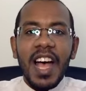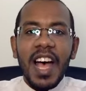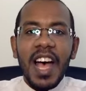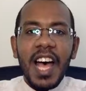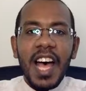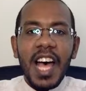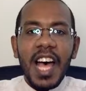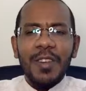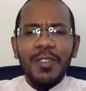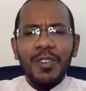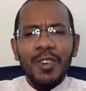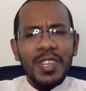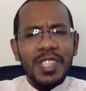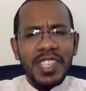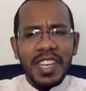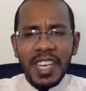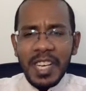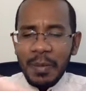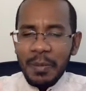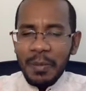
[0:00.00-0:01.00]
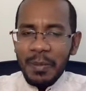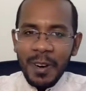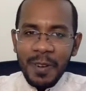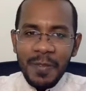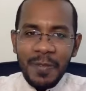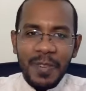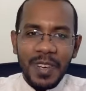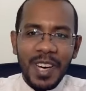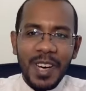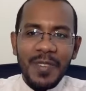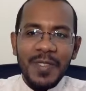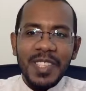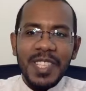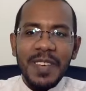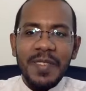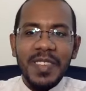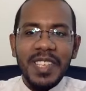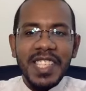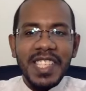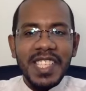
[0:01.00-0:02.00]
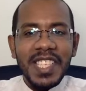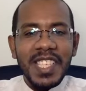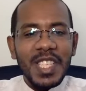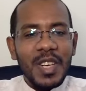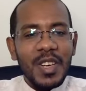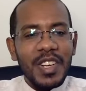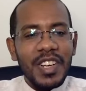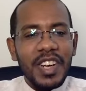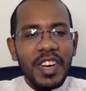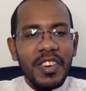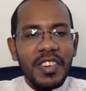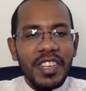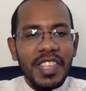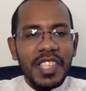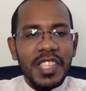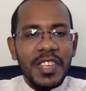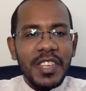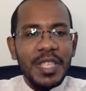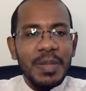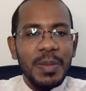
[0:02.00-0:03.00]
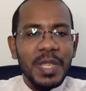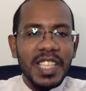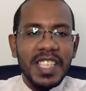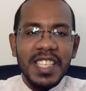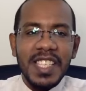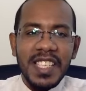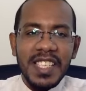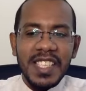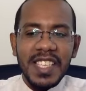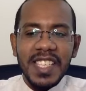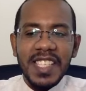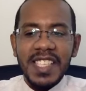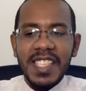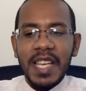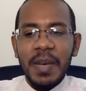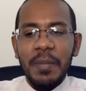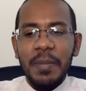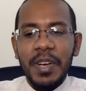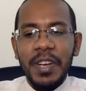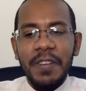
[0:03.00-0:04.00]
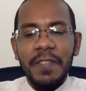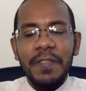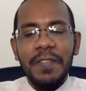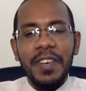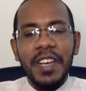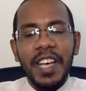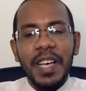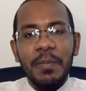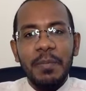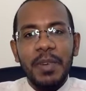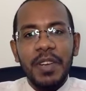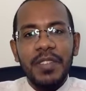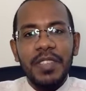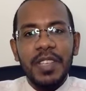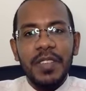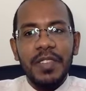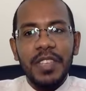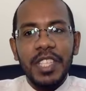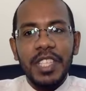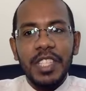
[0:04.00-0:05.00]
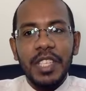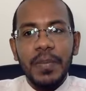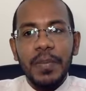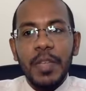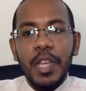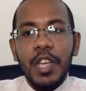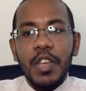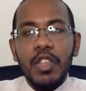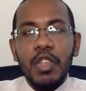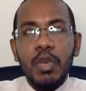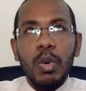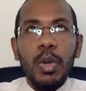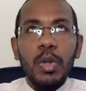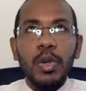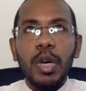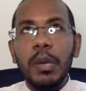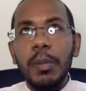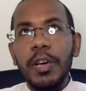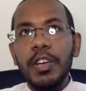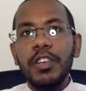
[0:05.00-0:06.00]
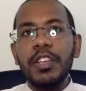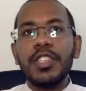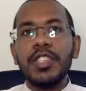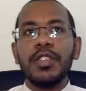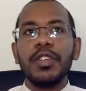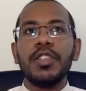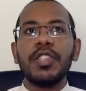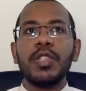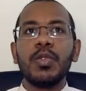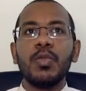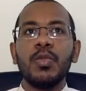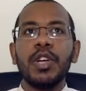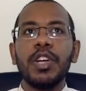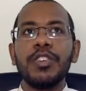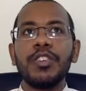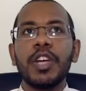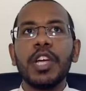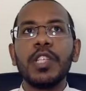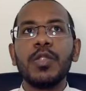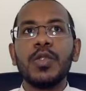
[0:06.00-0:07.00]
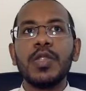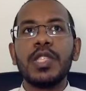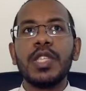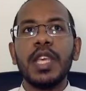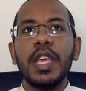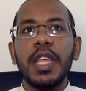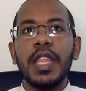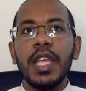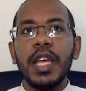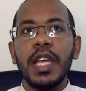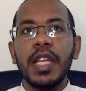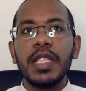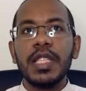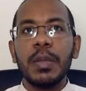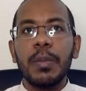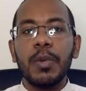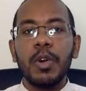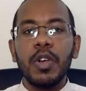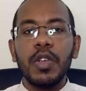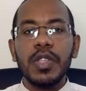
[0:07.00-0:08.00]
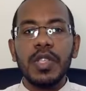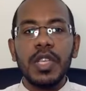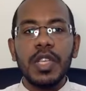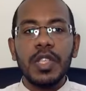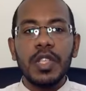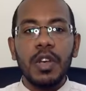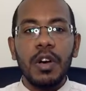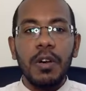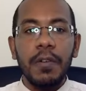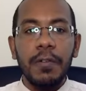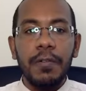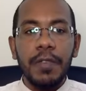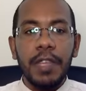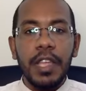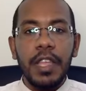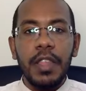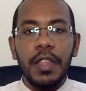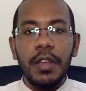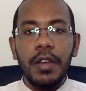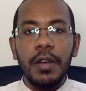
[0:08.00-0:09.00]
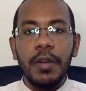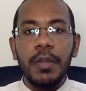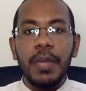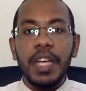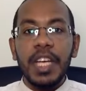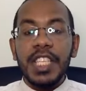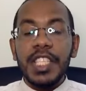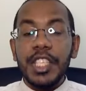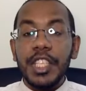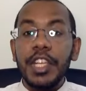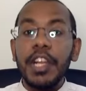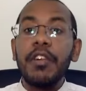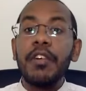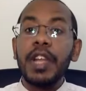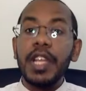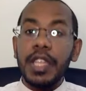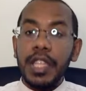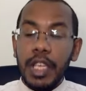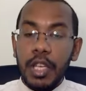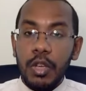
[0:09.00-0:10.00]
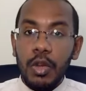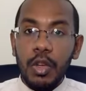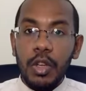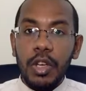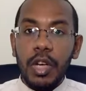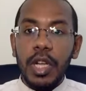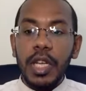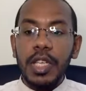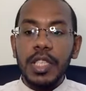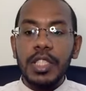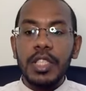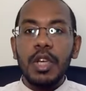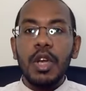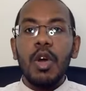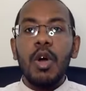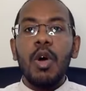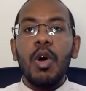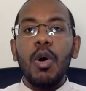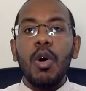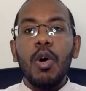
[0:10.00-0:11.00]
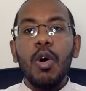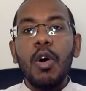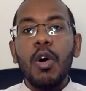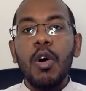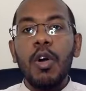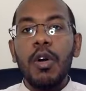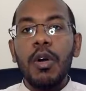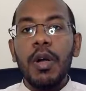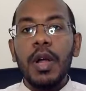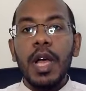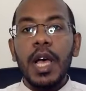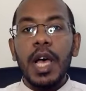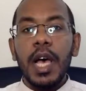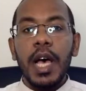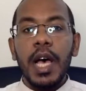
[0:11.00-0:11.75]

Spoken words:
And of course, there are a number of definitions on research, but this is just a brief definition. So when we talk about research, we're trying to say that it's a process of either generating new knowledge or